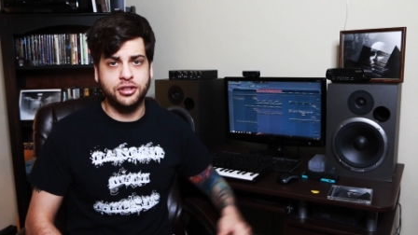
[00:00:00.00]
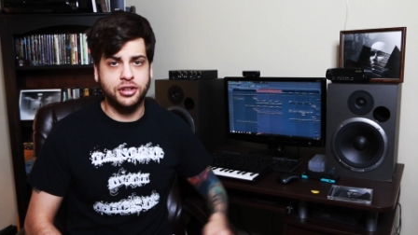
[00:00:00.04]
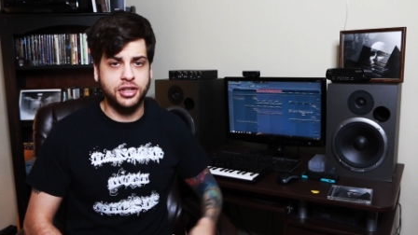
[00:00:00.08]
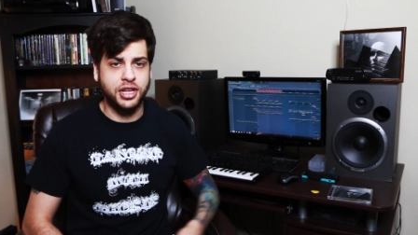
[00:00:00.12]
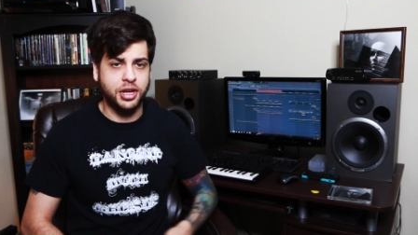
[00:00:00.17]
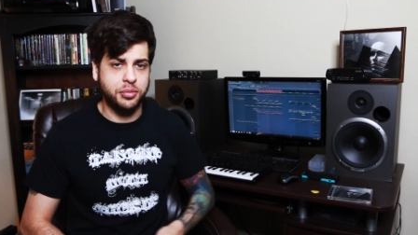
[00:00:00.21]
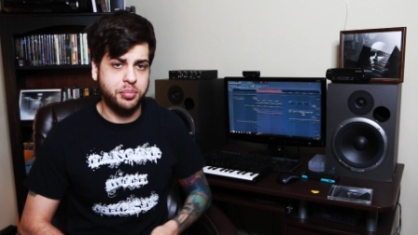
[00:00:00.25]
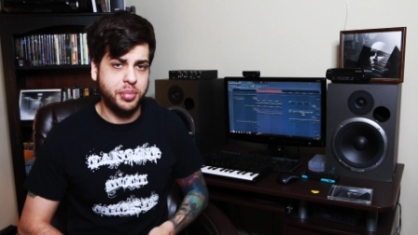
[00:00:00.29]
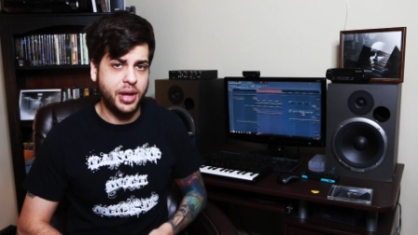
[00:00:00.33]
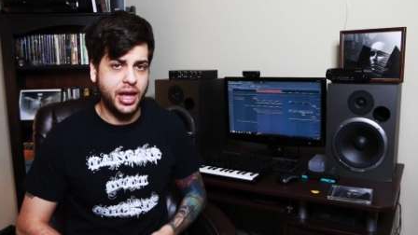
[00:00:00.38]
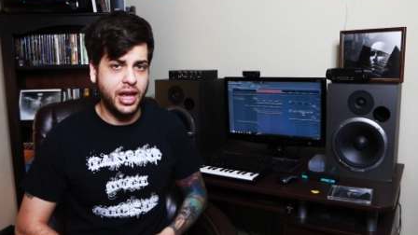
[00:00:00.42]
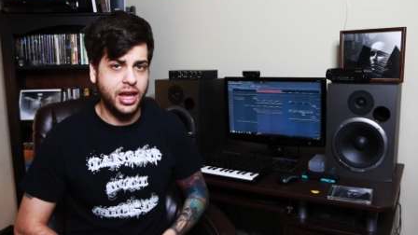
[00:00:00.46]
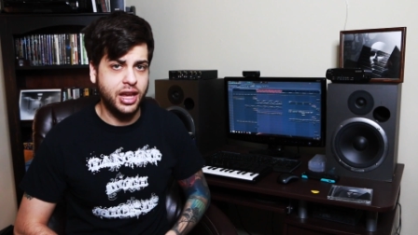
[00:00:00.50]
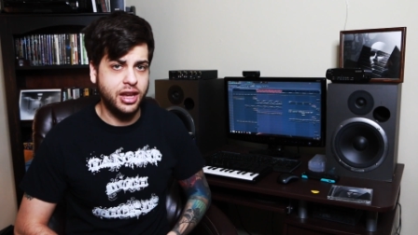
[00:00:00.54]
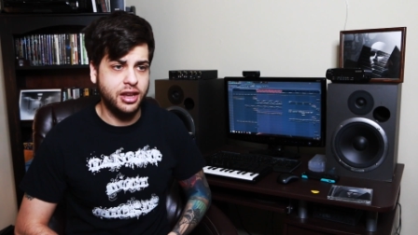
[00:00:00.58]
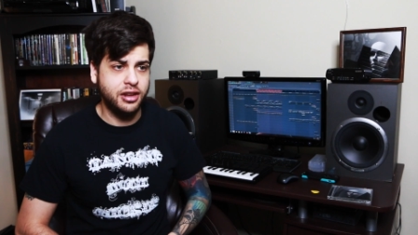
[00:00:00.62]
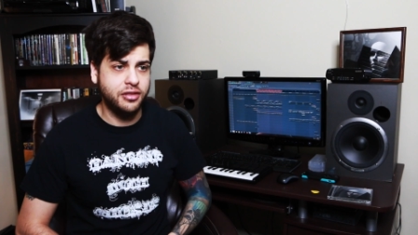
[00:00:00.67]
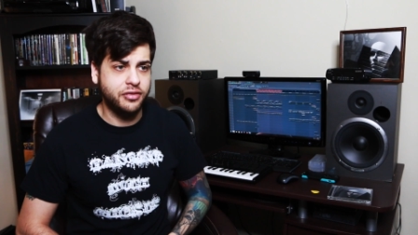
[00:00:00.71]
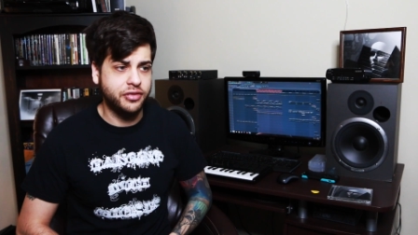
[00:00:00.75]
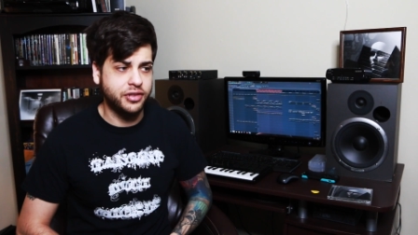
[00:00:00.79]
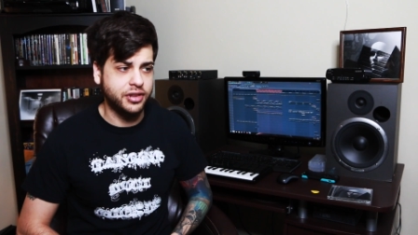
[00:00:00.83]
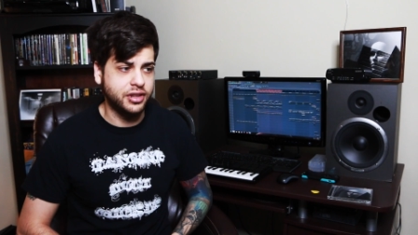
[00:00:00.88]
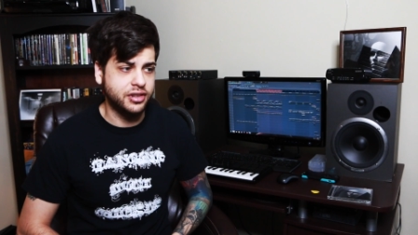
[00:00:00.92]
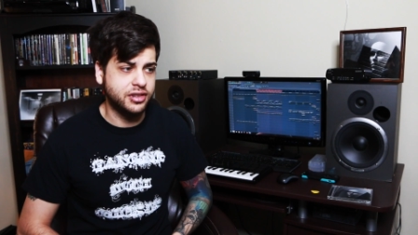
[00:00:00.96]
should get
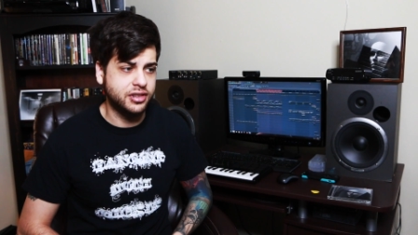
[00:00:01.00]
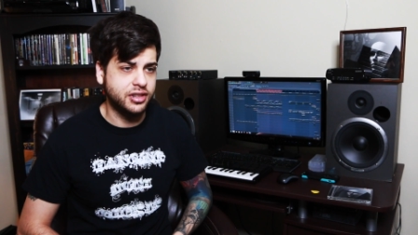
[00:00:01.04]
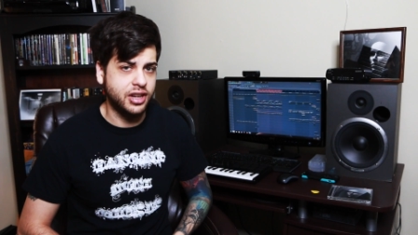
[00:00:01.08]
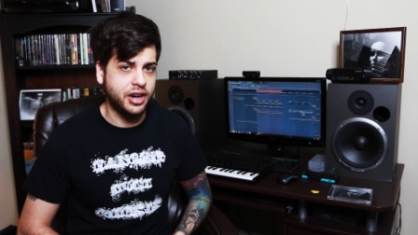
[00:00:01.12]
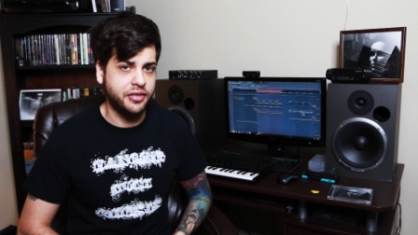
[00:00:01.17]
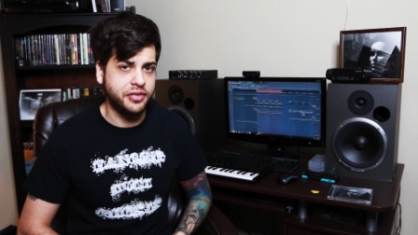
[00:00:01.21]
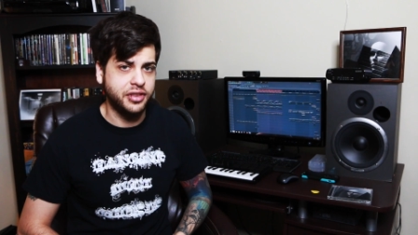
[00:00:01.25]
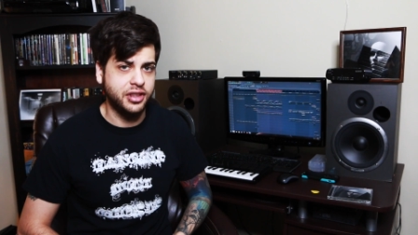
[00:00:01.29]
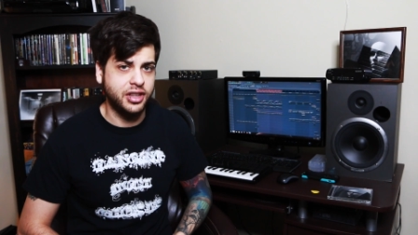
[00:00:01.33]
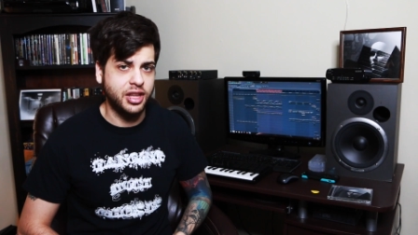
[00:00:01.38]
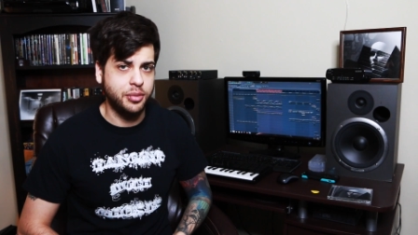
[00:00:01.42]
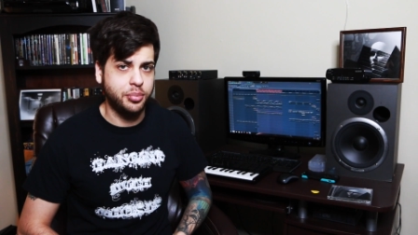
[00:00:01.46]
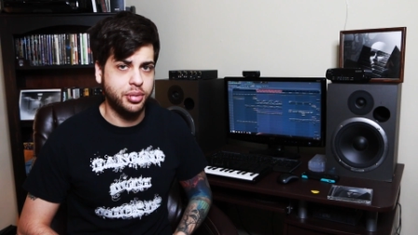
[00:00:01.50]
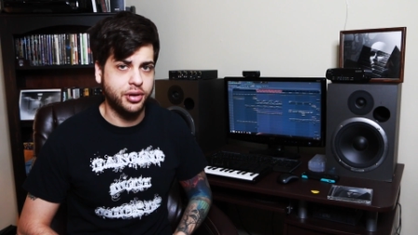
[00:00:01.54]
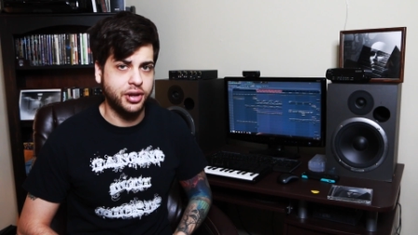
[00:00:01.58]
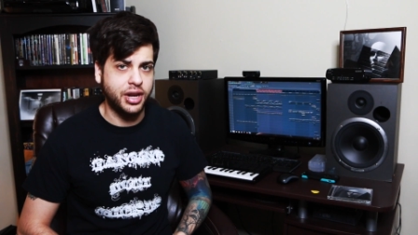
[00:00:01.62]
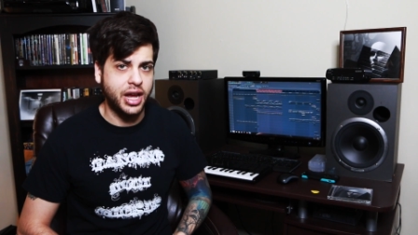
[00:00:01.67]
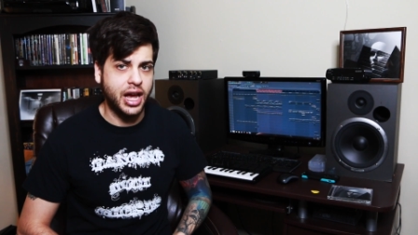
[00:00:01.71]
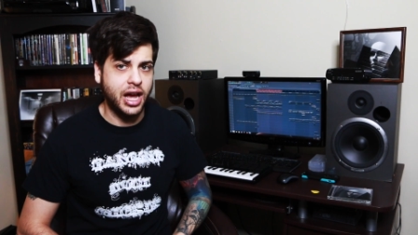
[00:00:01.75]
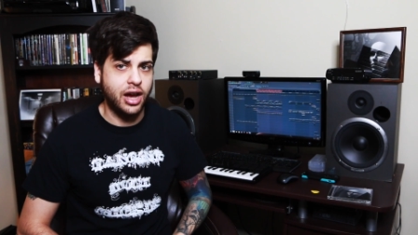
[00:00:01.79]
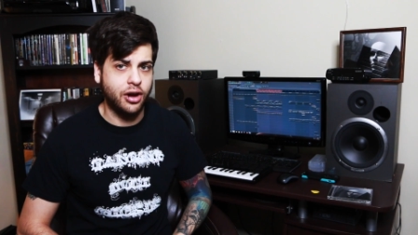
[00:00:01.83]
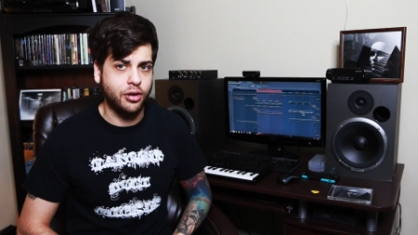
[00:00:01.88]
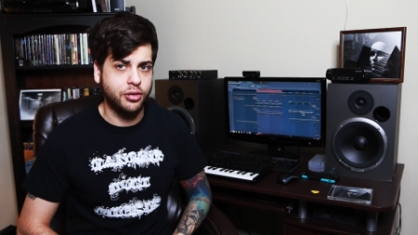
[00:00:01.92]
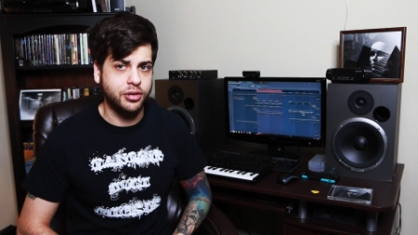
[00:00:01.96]
paid for the stuff that they put
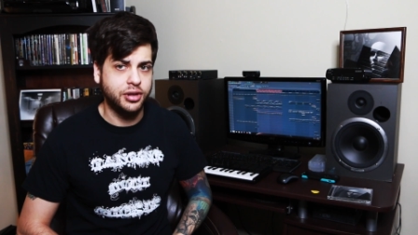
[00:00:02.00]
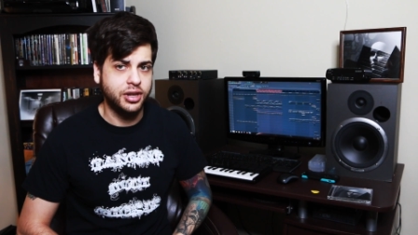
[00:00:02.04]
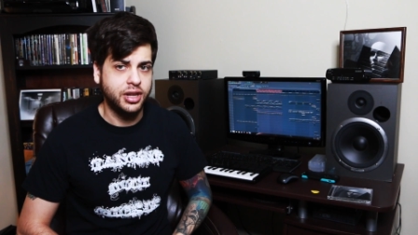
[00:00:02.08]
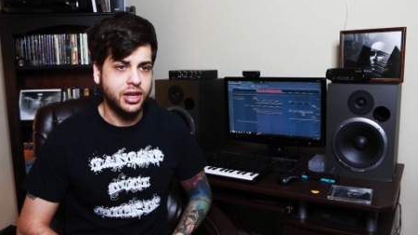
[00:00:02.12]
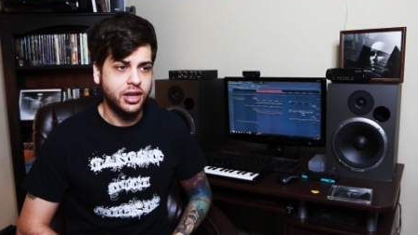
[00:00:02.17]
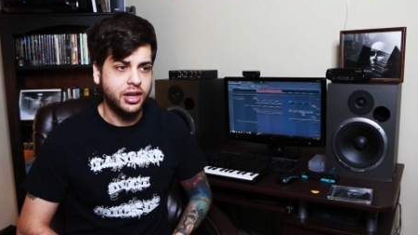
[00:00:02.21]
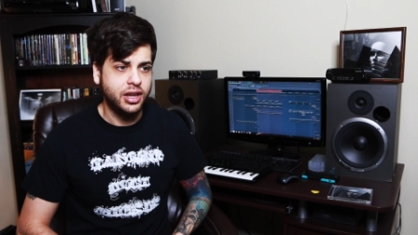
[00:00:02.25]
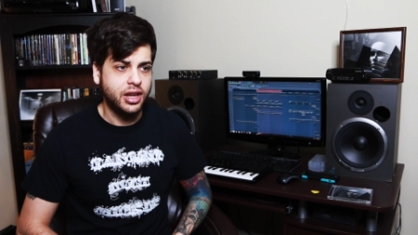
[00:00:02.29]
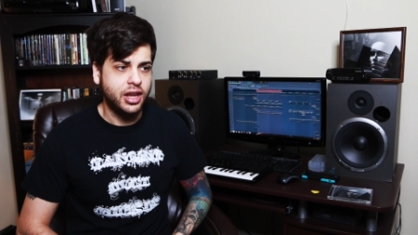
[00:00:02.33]
out.